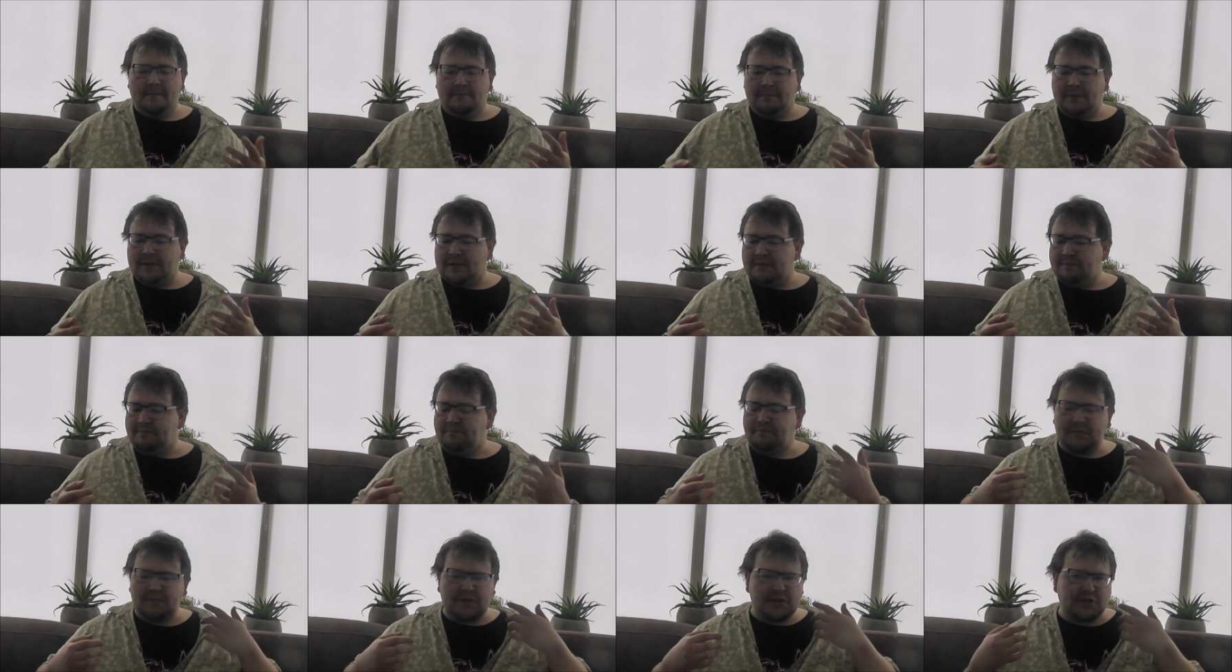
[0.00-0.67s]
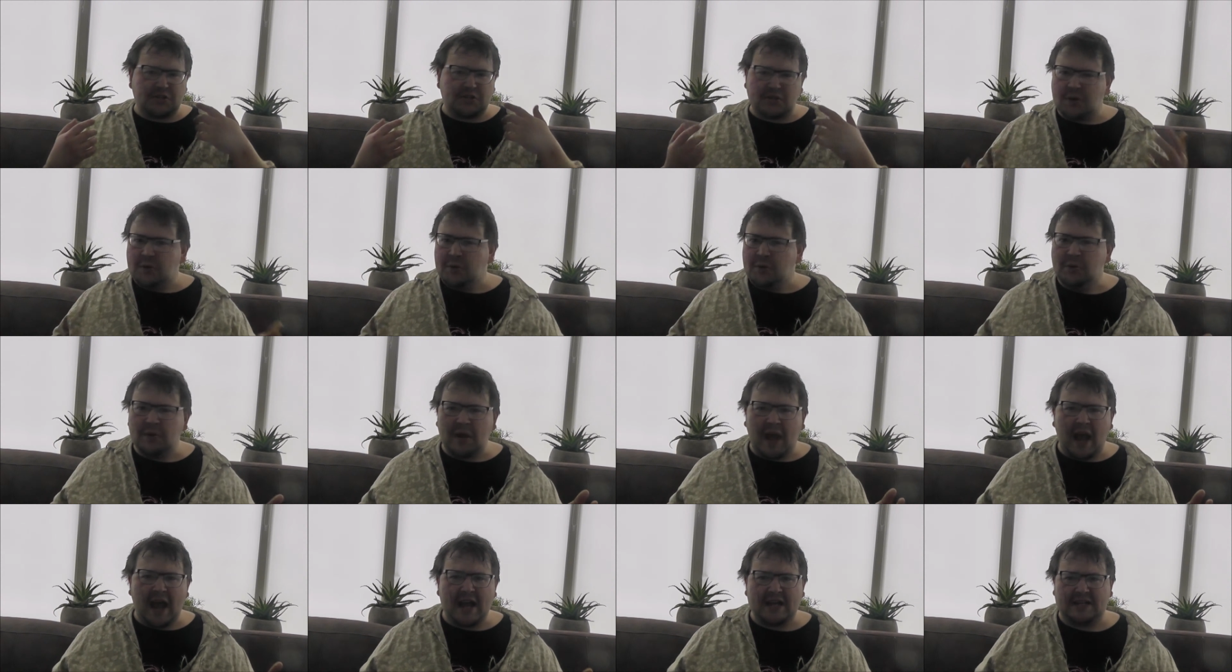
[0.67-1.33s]
but as
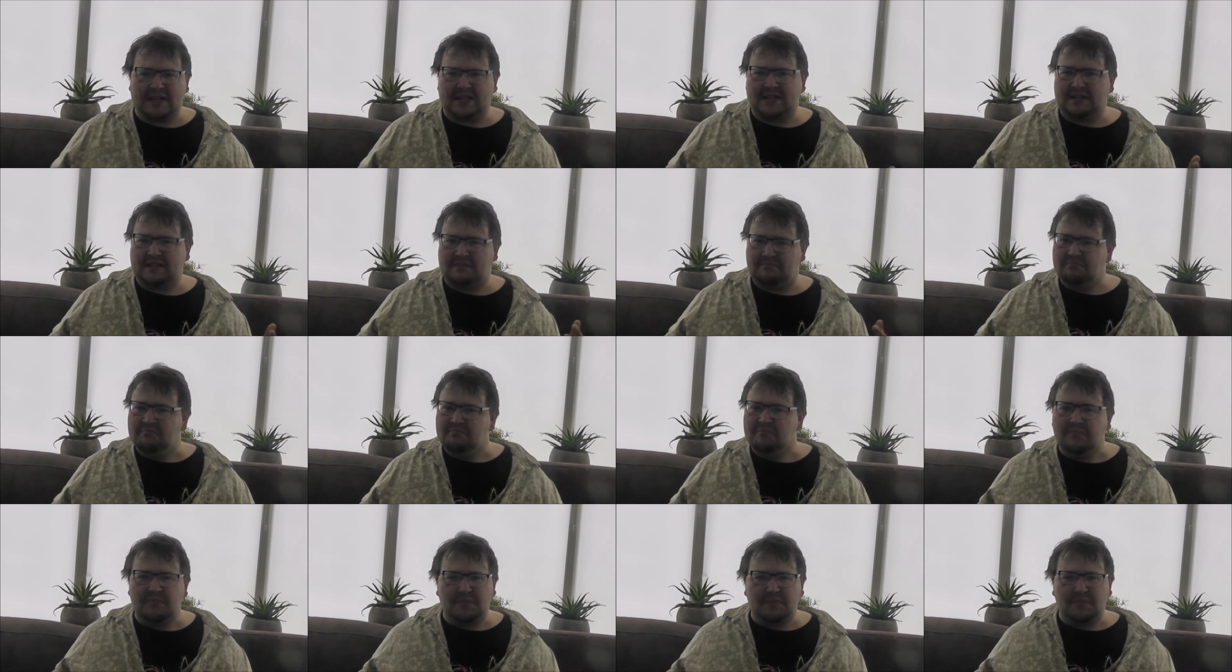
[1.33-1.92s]
soon as,